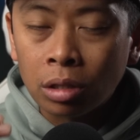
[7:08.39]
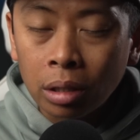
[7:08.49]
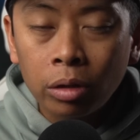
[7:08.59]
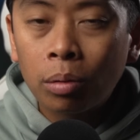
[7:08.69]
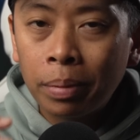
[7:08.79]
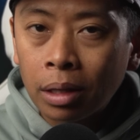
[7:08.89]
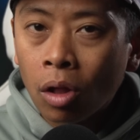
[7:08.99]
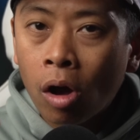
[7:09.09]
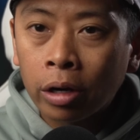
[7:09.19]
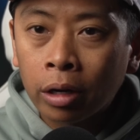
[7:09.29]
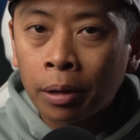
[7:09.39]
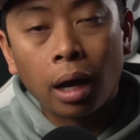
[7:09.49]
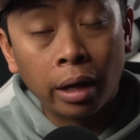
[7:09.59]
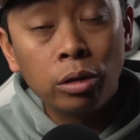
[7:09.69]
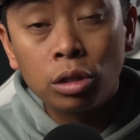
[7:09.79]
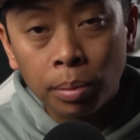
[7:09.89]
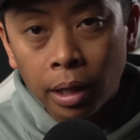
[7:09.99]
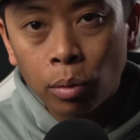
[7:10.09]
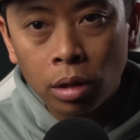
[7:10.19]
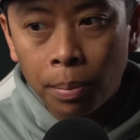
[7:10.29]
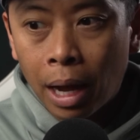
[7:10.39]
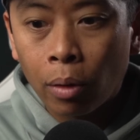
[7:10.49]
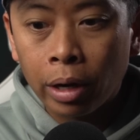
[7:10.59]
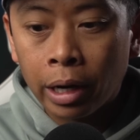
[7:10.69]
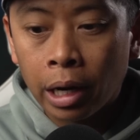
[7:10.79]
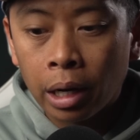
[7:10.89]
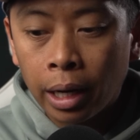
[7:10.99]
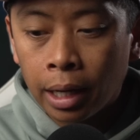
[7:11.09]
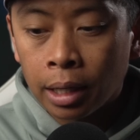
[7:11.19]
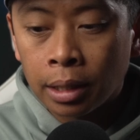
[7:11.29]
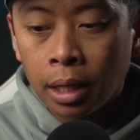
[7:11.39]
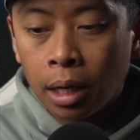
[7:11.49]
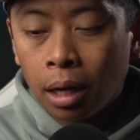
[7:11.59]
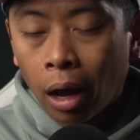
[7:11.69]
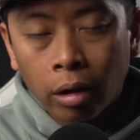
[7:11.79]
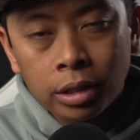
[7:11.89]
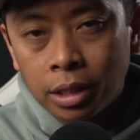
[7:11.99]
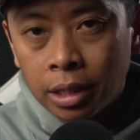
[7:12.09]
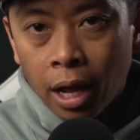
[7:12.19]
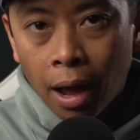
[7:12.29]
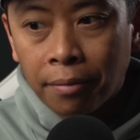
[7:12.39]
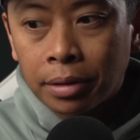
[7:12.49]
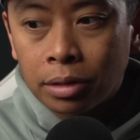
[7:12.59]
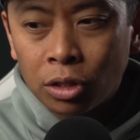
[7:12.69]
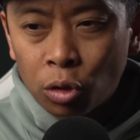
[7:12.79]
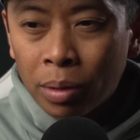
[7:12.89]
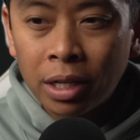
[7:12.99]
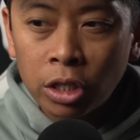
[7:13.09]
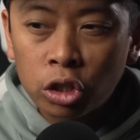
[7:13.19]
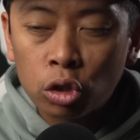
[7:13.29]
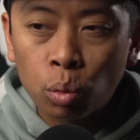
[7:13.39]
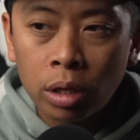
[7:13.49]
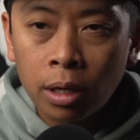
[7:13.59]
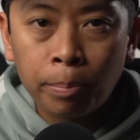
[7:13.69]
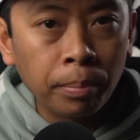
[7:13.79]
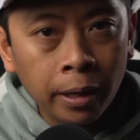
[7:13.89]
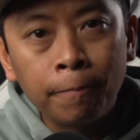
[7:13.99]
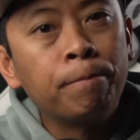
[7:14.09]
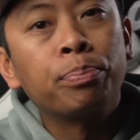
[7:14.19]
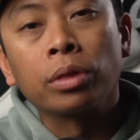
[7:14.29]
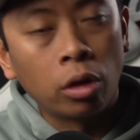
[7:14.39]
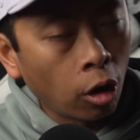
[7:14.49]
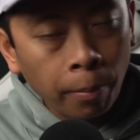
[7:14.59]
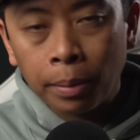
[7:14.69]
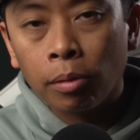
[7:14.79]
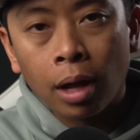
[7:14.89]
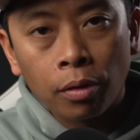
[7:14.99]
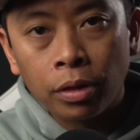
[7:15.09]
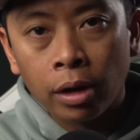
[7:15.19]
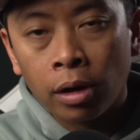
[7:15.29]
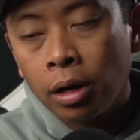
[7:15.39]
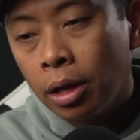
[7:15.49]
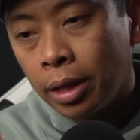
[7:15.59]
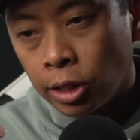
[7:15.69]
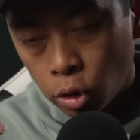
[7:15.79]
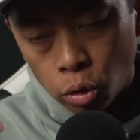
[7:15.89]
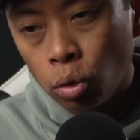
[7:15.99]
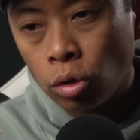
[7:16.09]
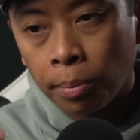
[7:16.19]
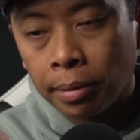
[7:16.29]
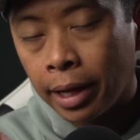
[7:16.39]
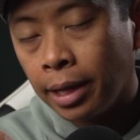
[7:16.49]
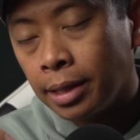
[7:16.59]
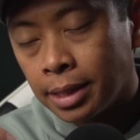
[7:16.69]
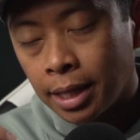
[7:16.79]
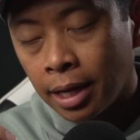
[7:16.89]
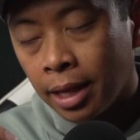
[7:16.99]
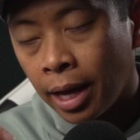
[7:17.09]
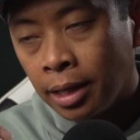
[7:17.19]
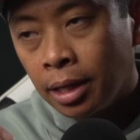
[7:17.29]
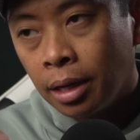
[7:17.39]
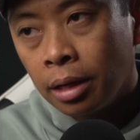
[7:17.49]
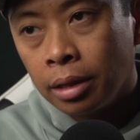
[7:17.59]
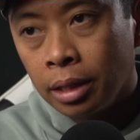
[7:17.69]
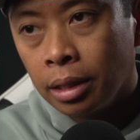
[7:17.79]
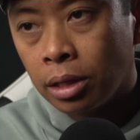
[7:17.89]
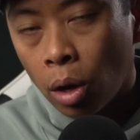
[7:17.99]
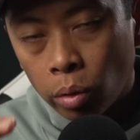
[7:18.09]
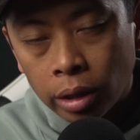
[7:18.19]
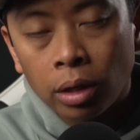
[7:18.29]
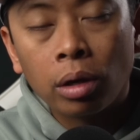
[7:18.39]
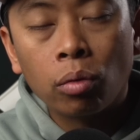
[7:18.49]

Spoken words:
a little bit longer. I used to play with the Power Air and I honestly didn't have too many issues with it, but there are people out there that do complain and say that the coating